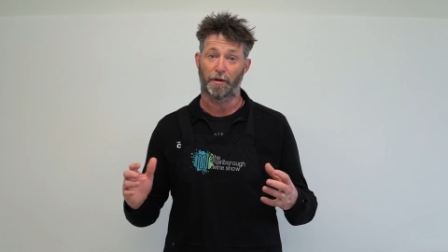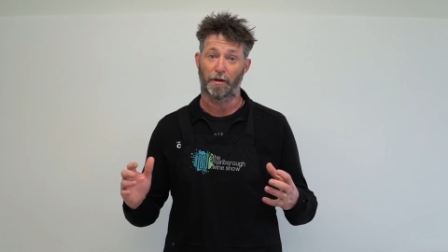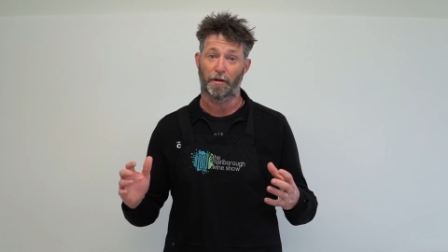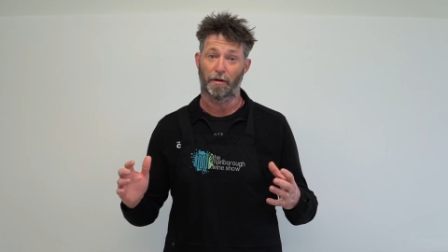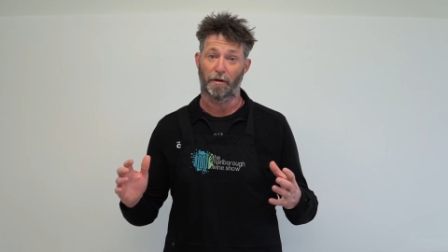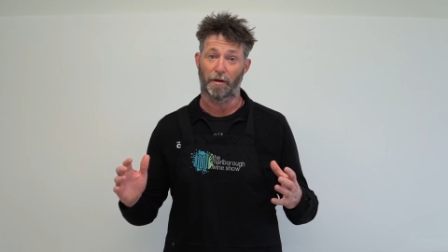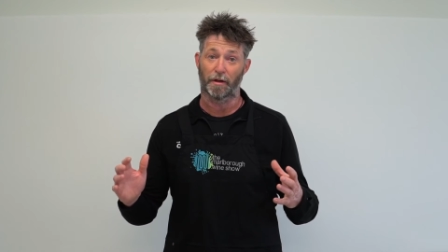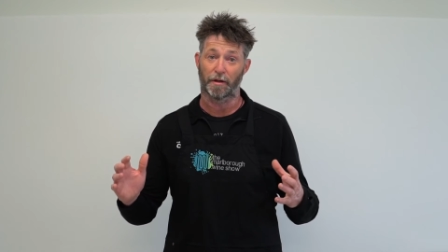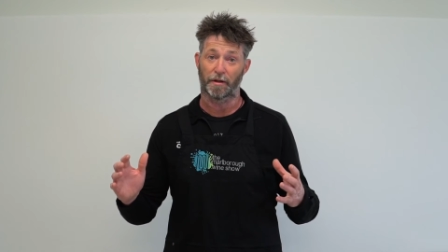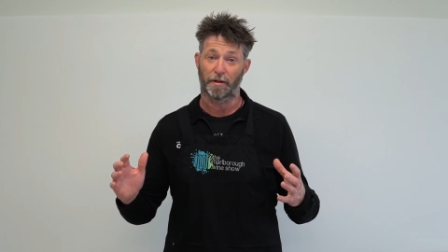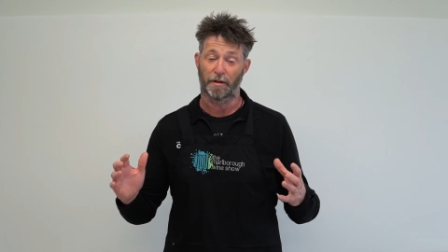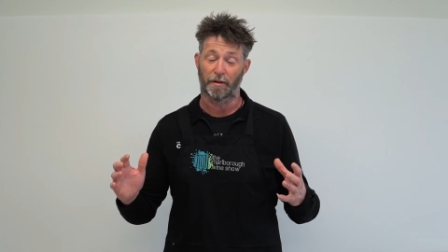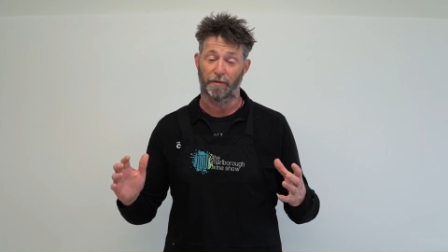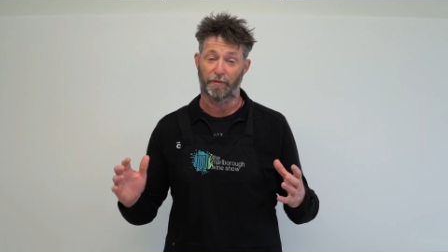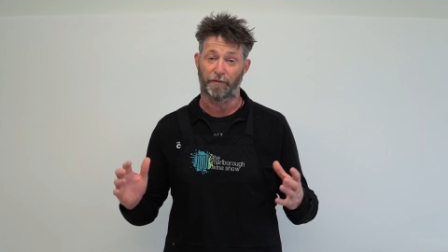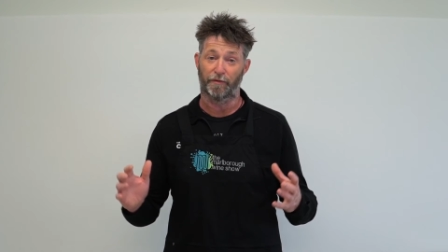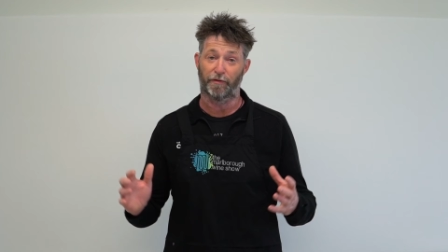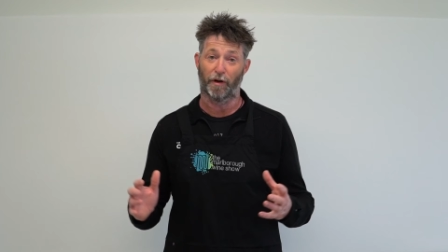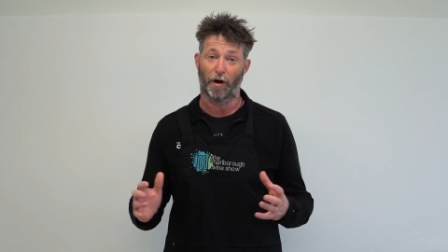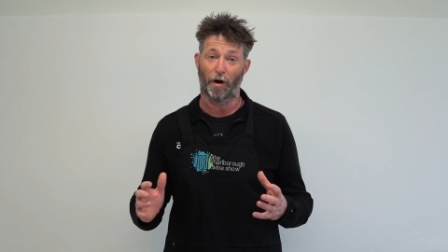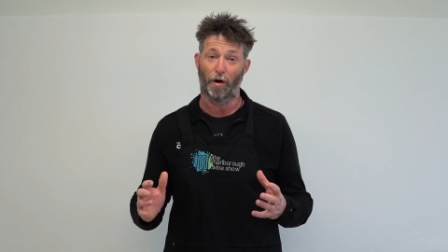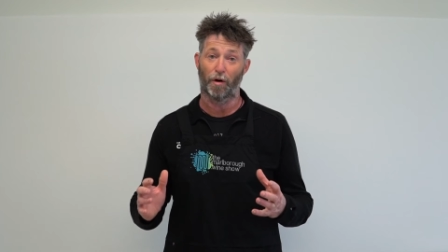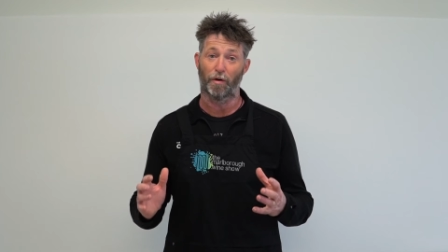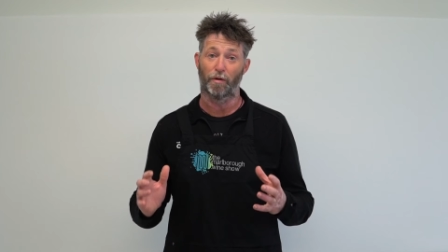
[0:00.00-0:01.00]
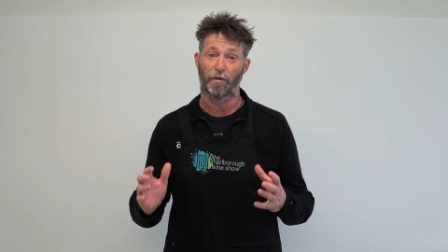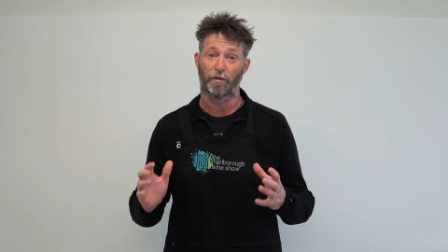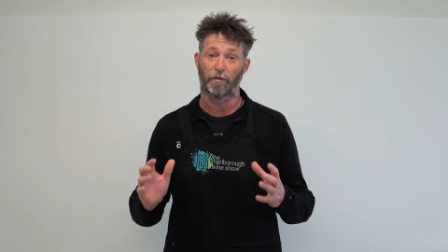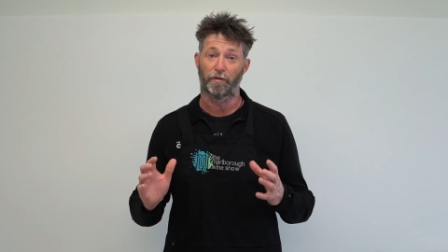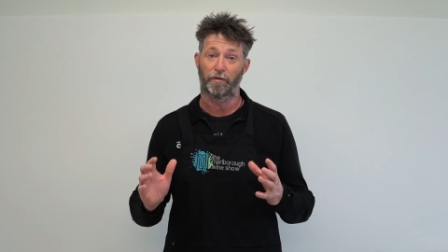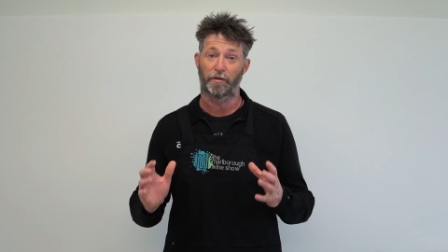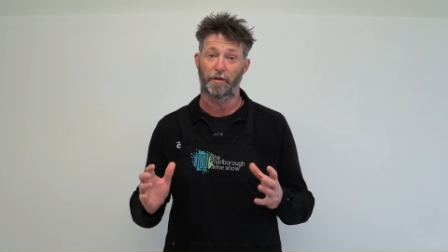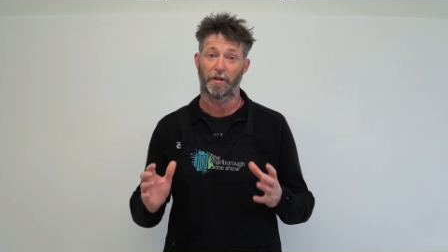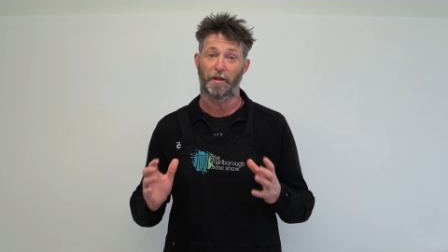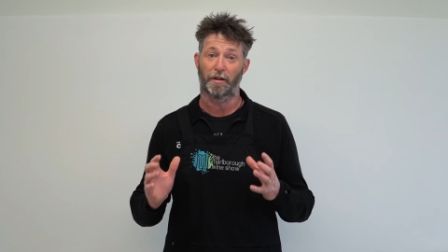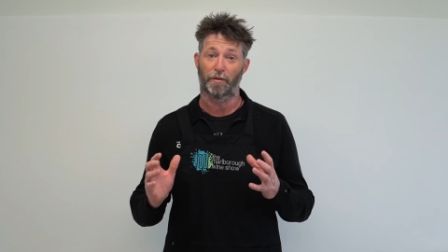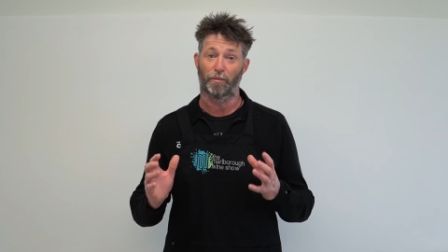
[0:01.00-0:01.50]
you guys
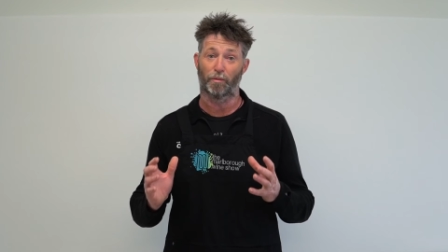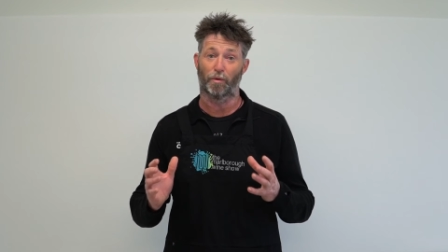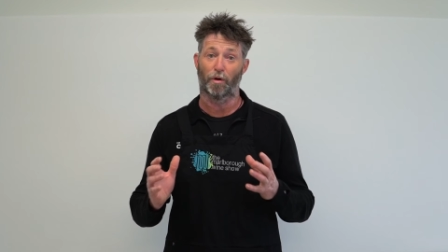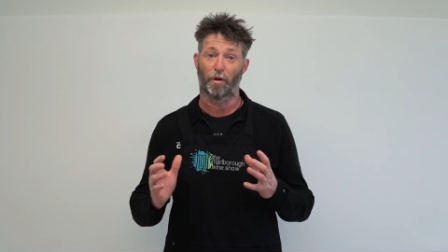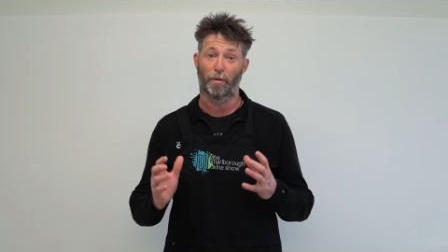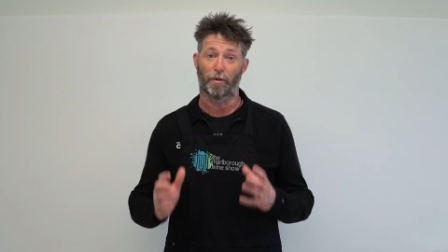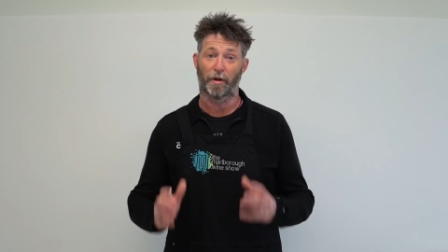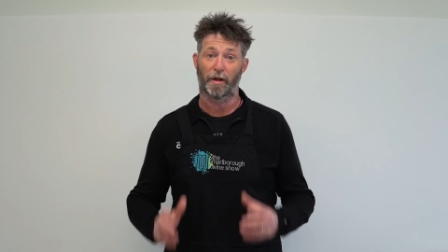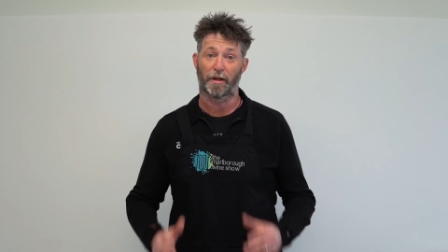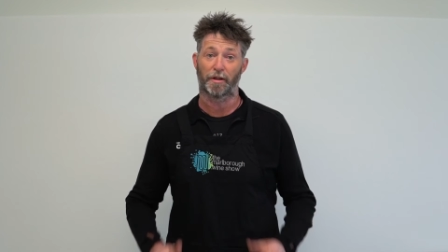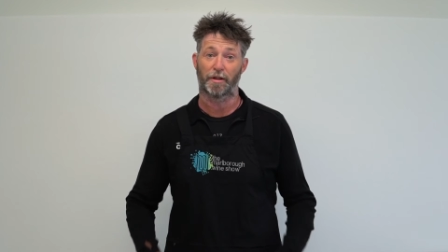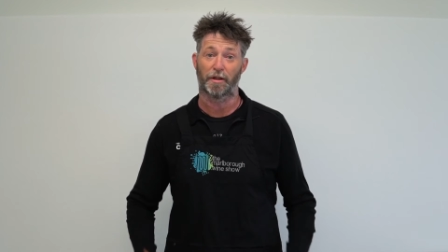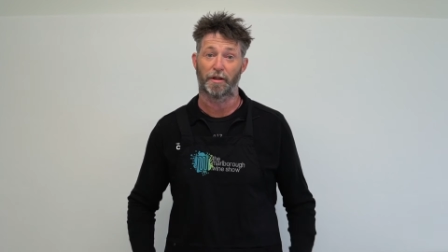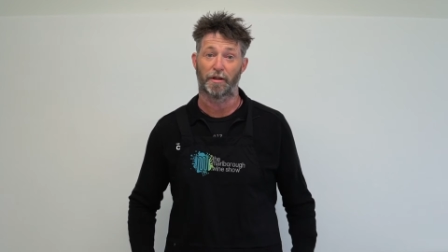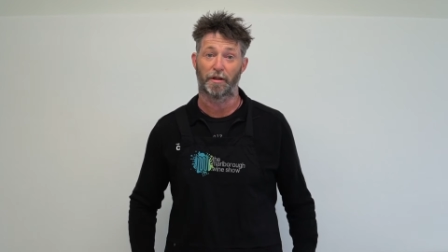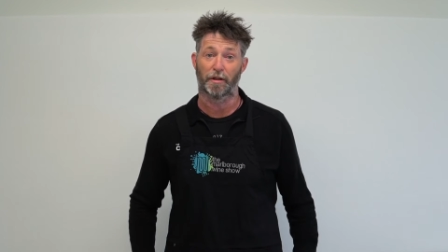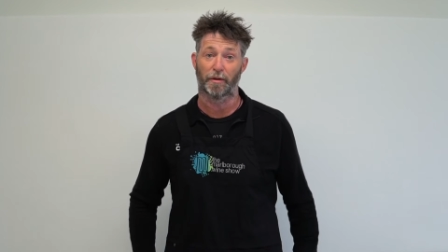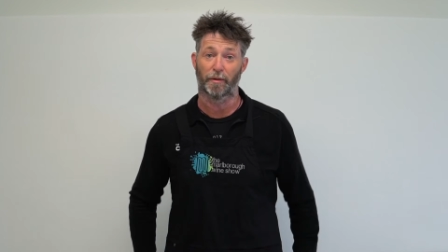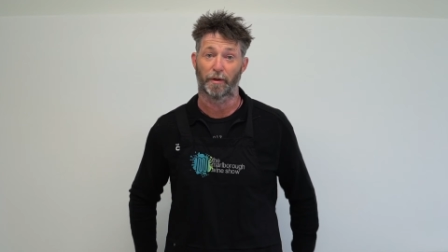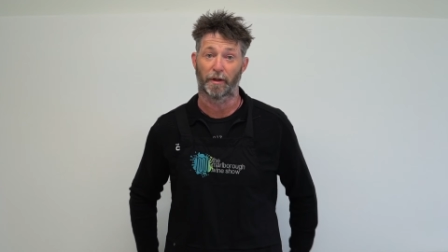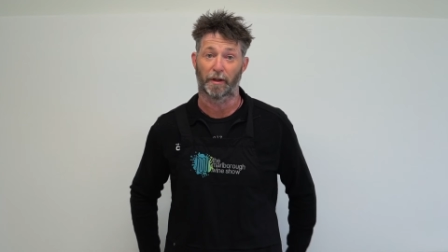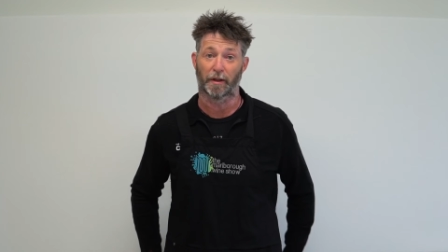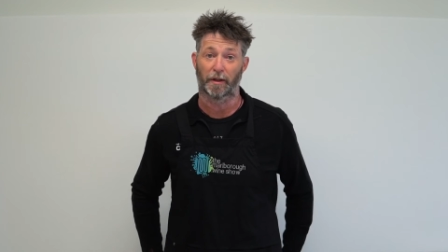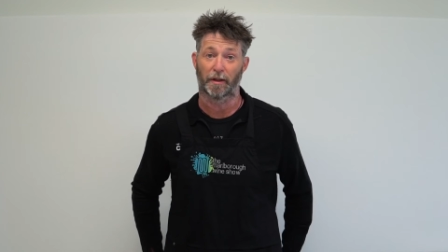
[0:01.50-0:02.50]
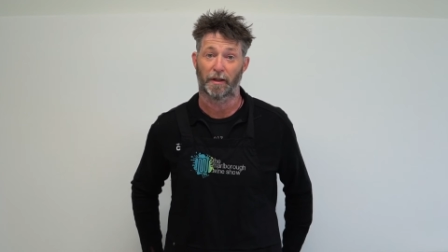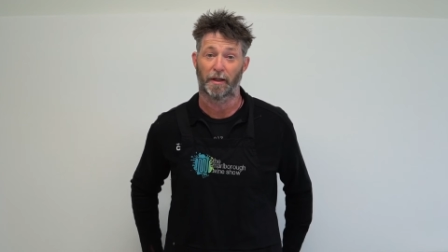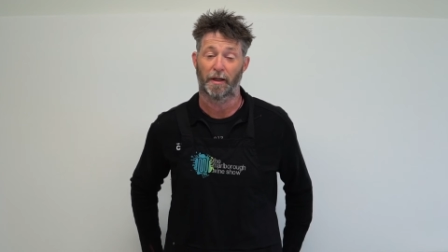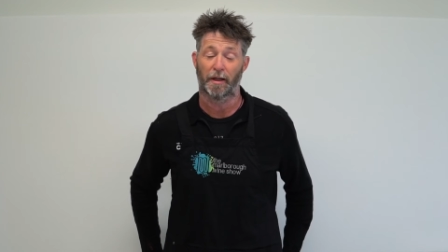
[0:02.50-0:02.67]
involved in what we're actually doing.